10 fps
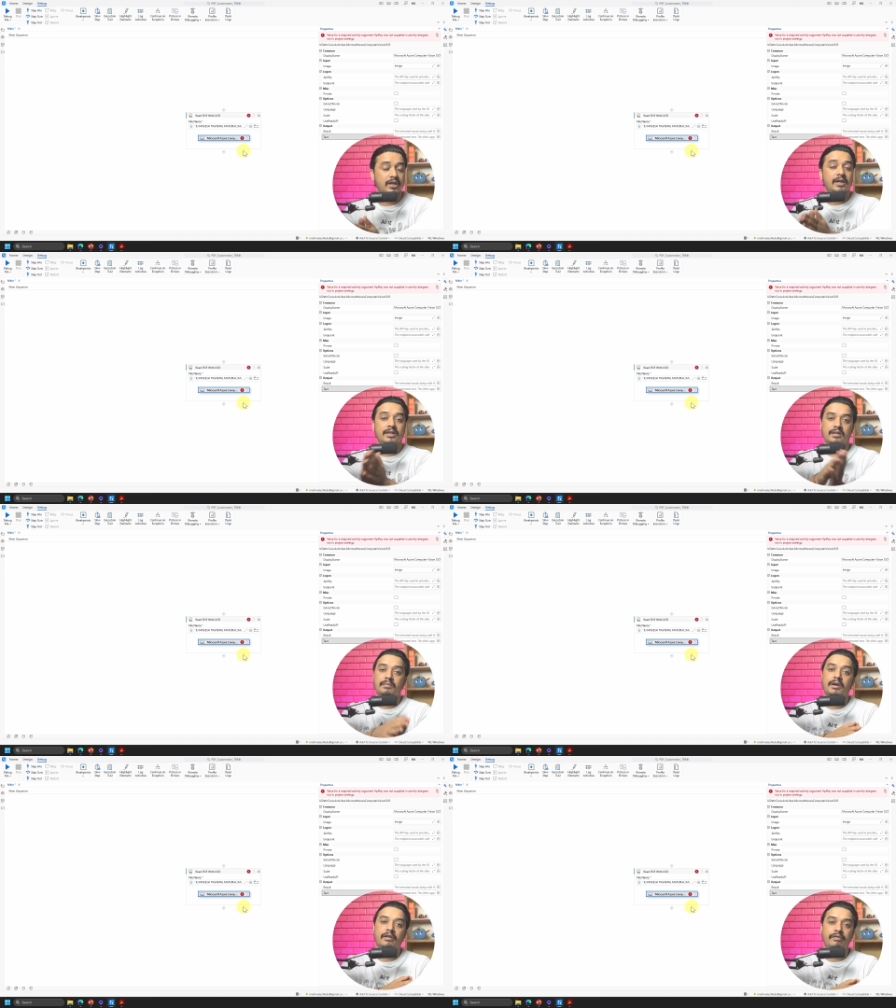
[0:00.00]

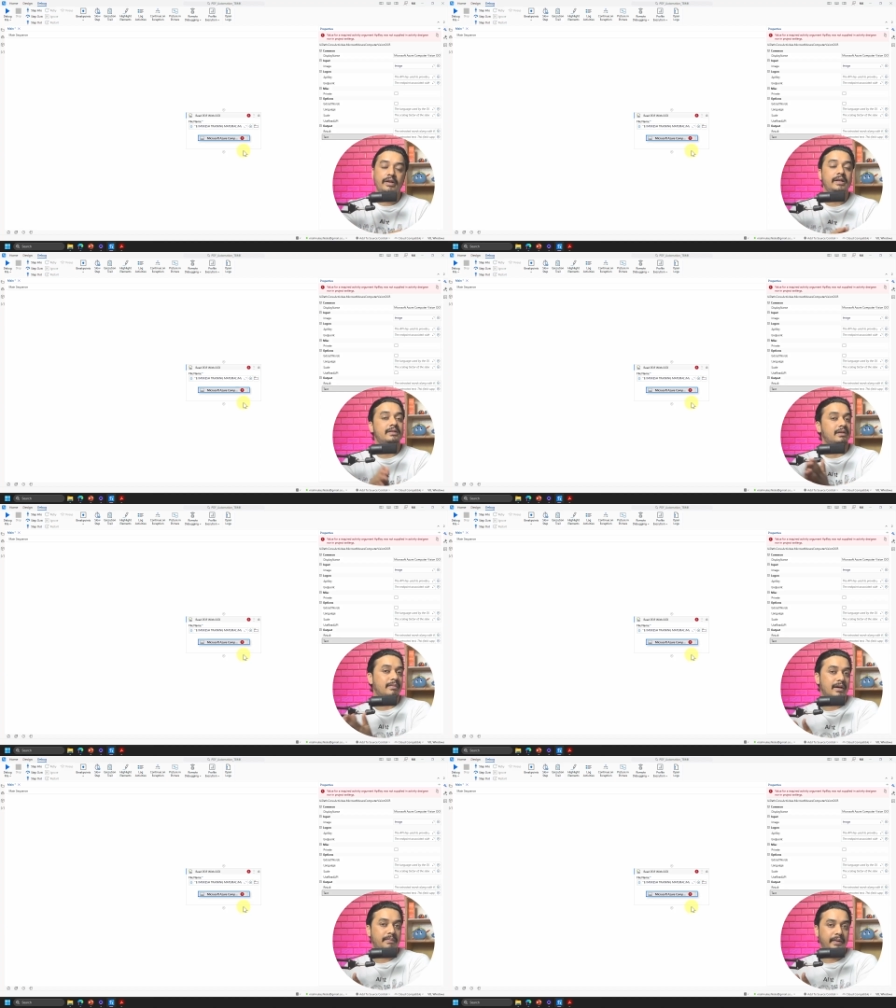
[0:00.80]
Some are free, some
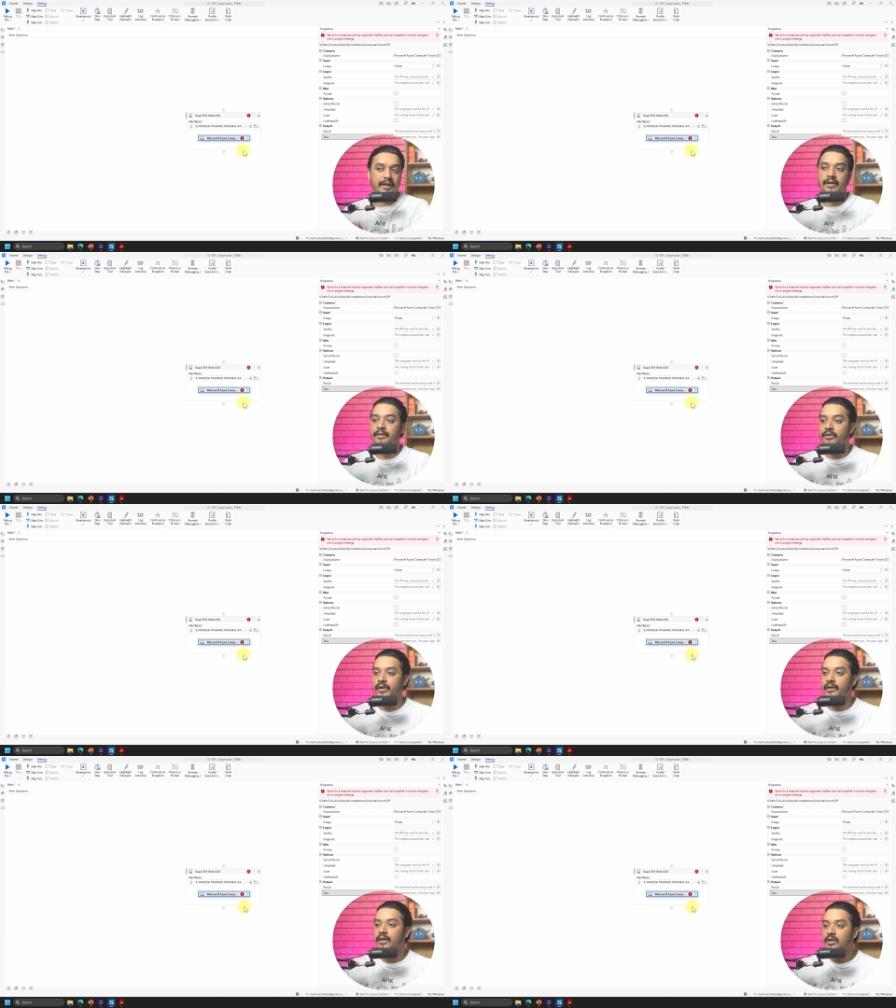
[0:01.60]
are paid.
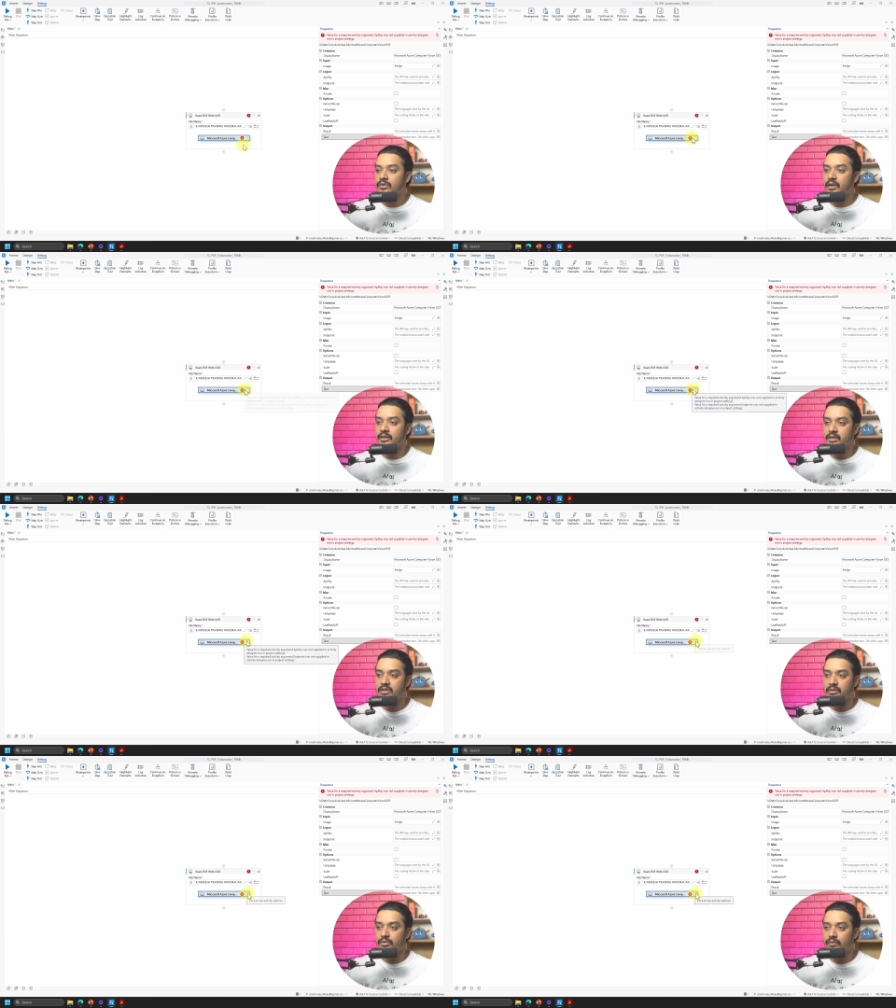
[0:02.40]
Okay, so I'll just
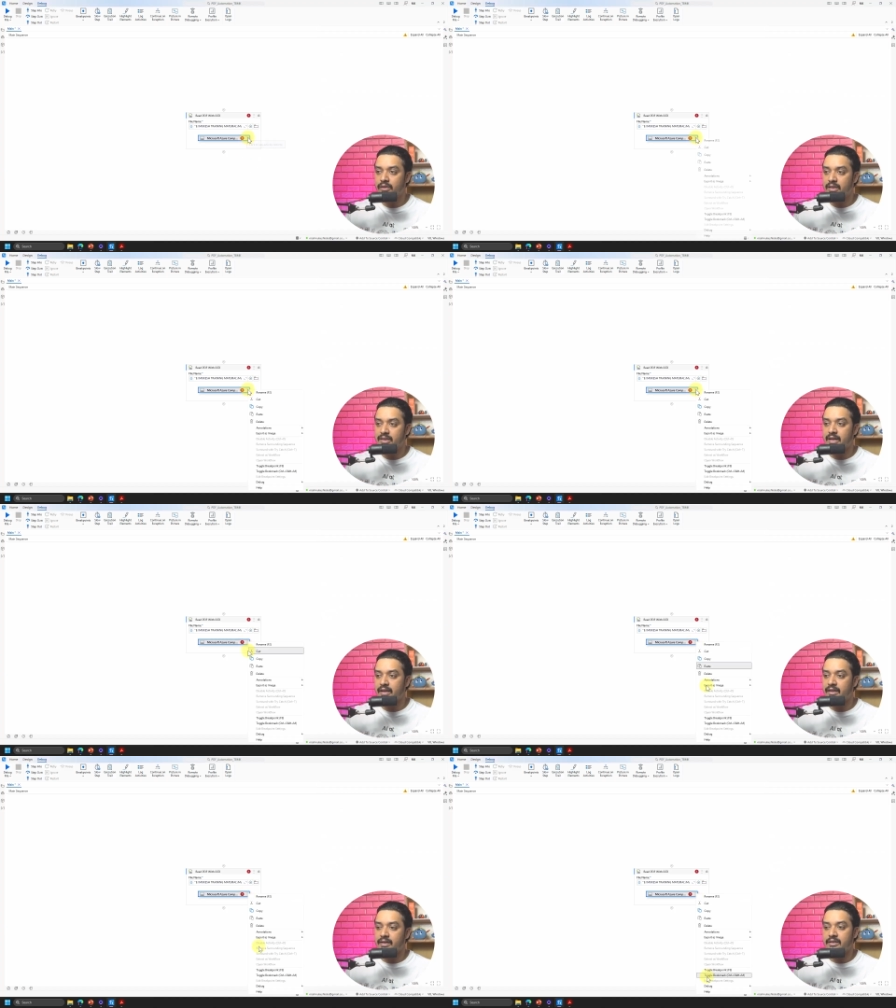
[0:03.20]
remove this,
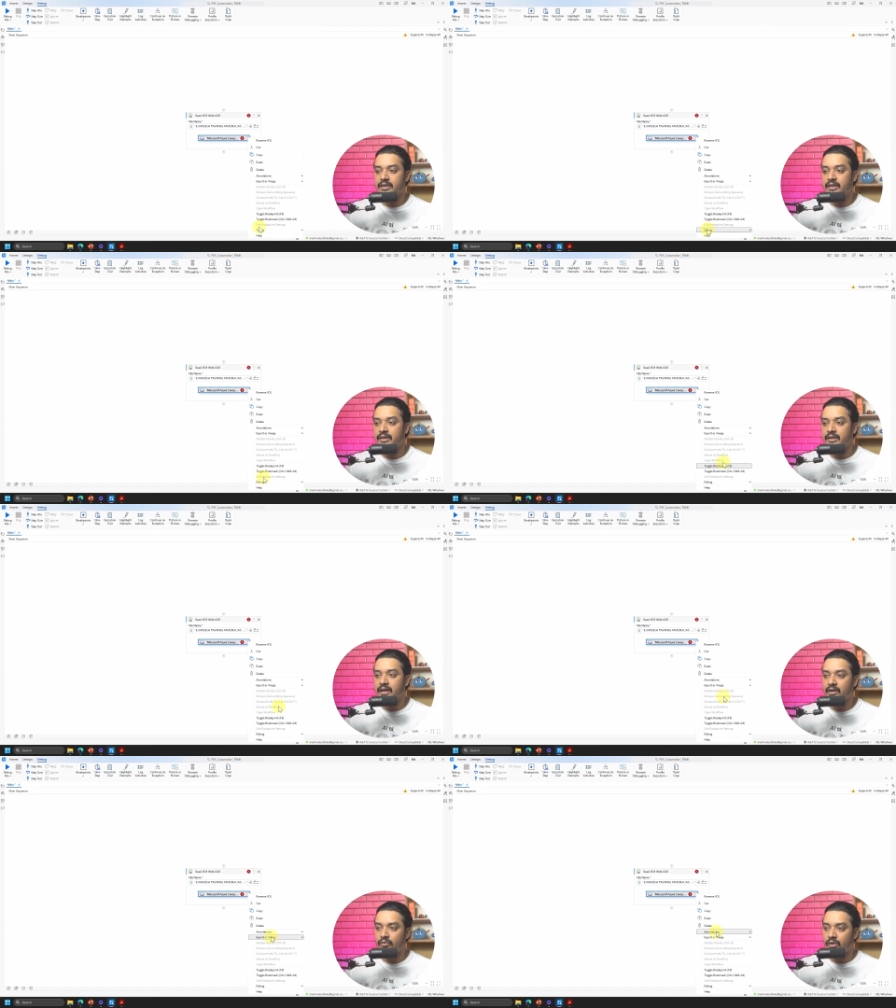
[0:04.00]
and considering
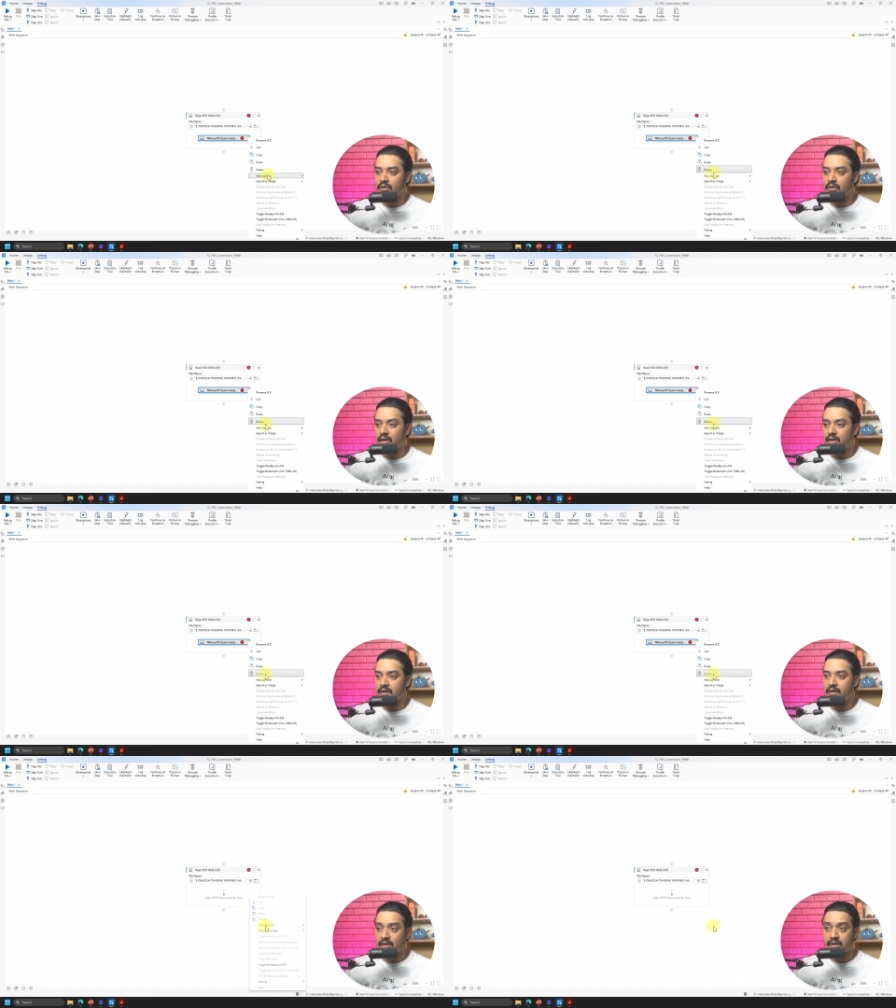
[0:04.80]
that we all are
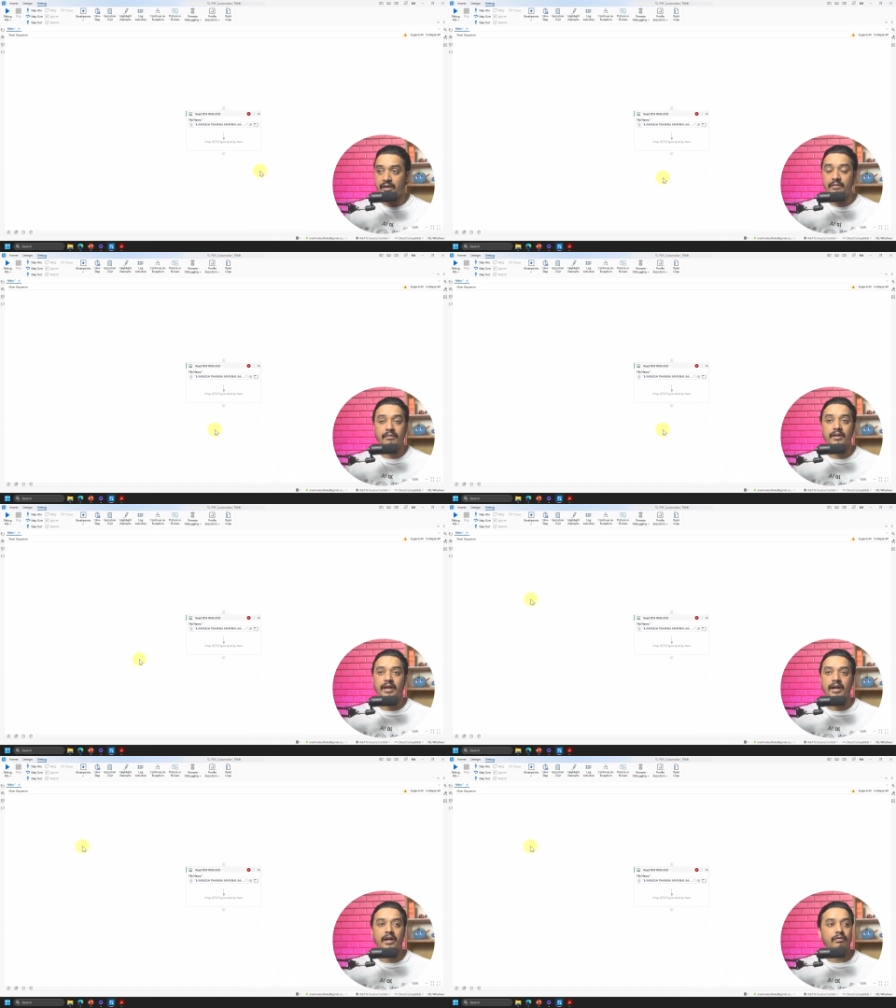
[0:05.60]
learning
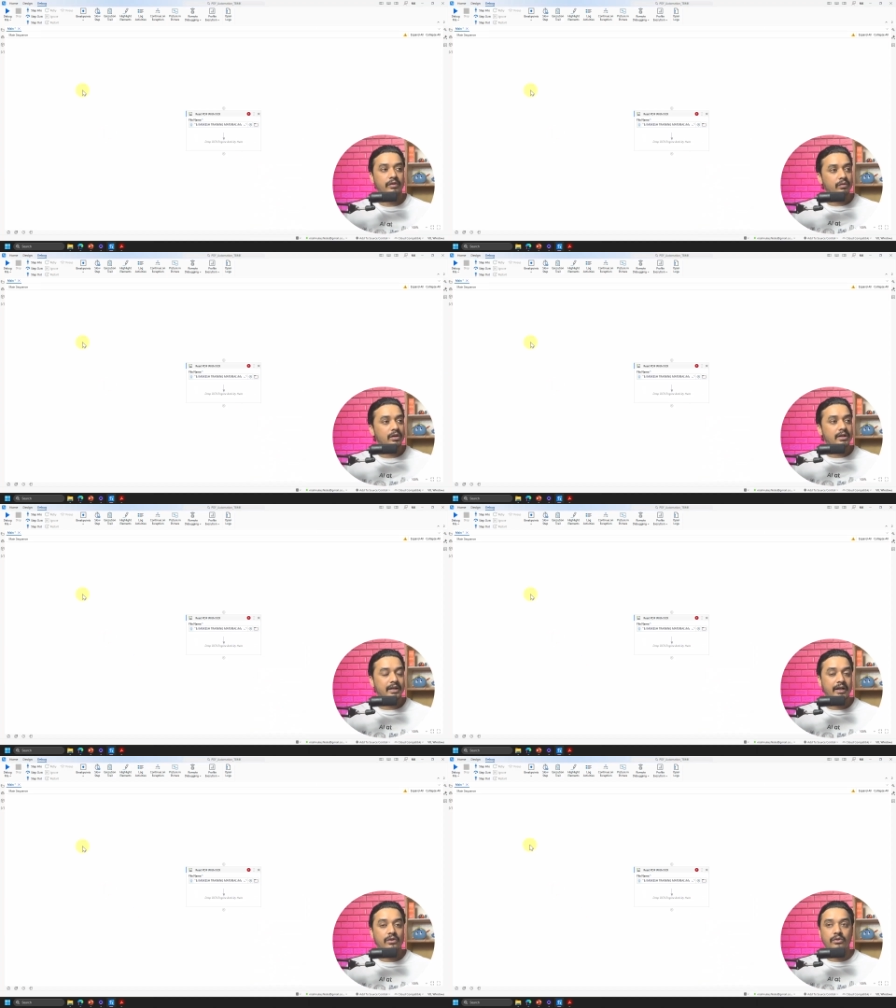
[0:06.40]
and we would
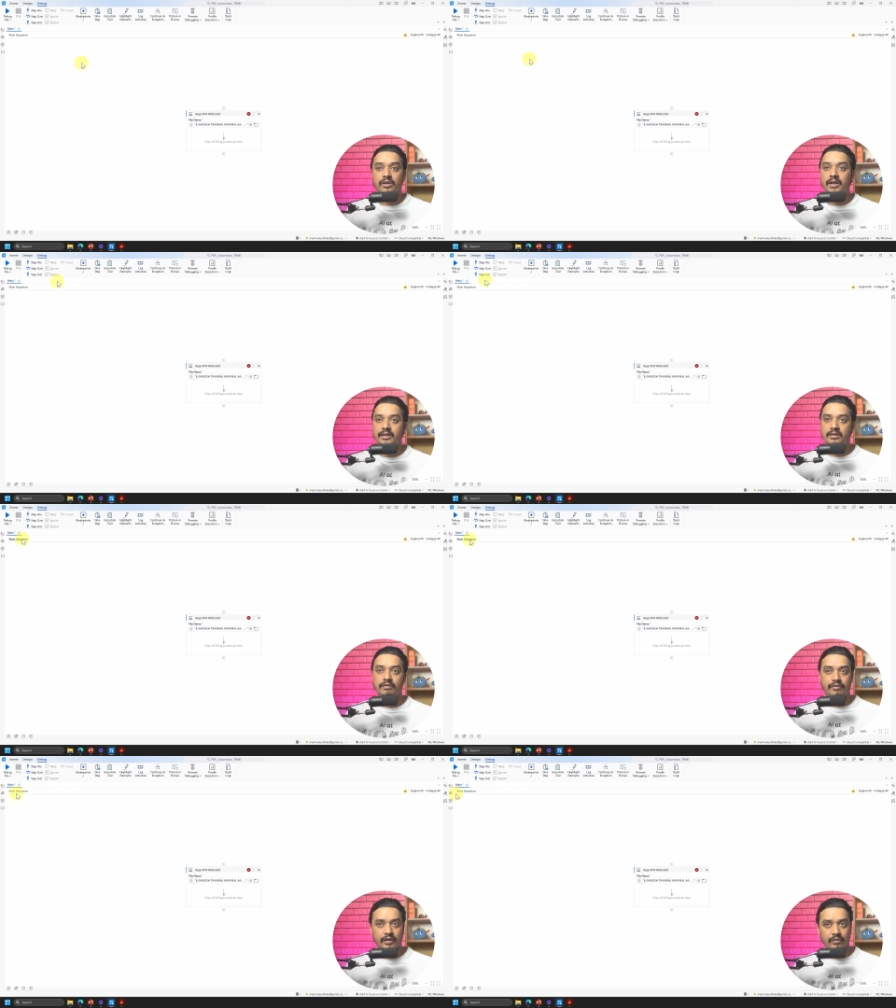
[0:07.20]
try to utilize the
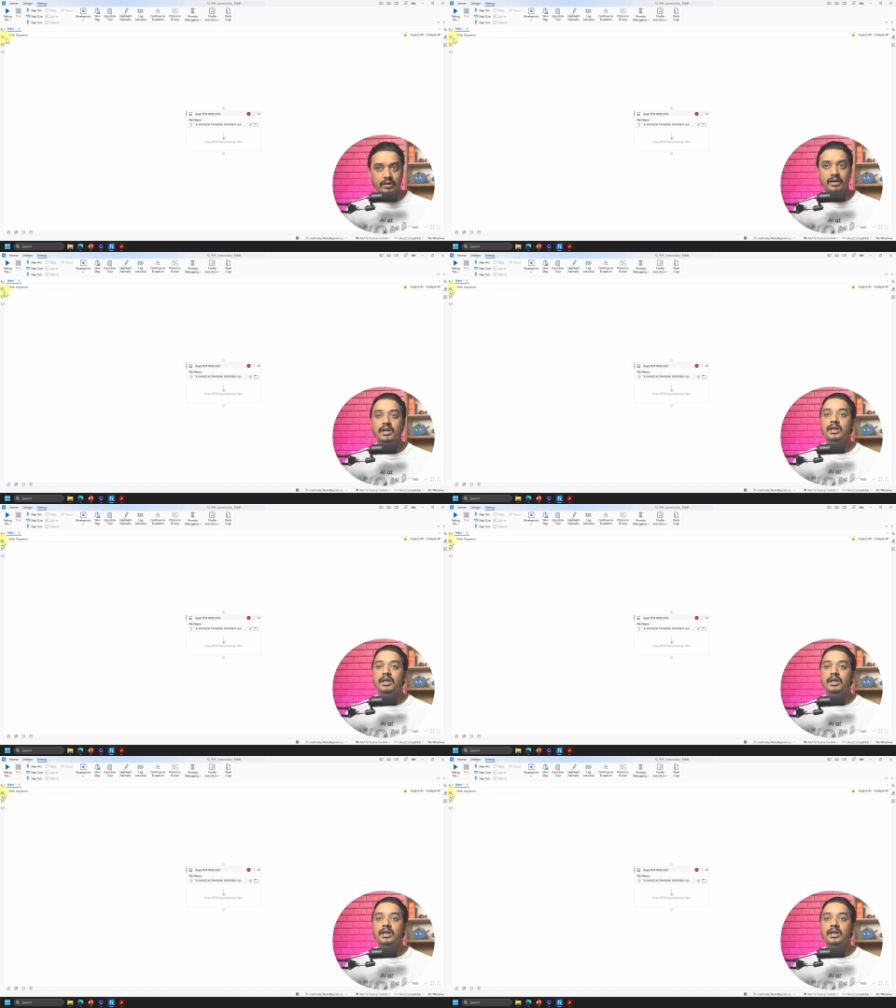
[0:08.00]
free one,